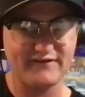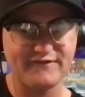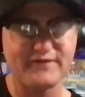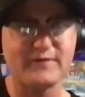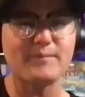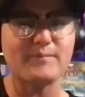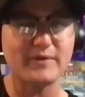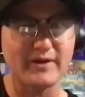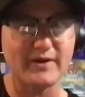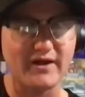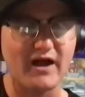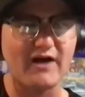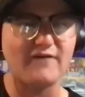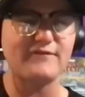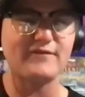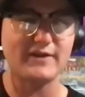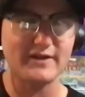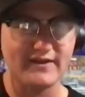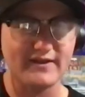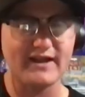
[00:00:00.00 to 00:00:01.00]
I felt pretty
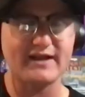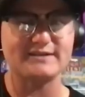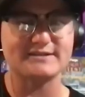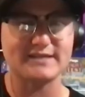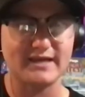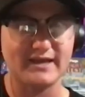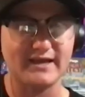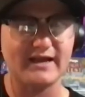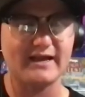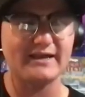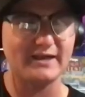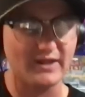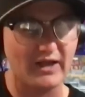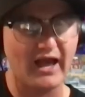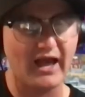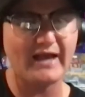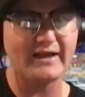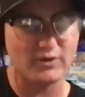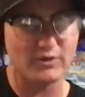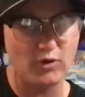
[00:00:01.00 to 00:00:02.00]
confident that I was like, I
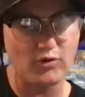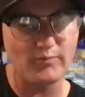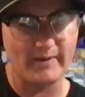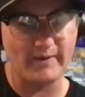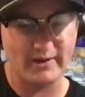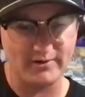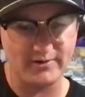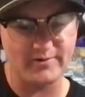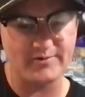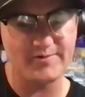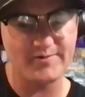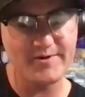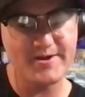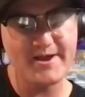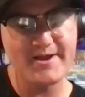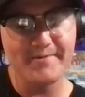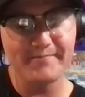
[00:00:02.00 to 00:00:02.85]
can I can hold my own.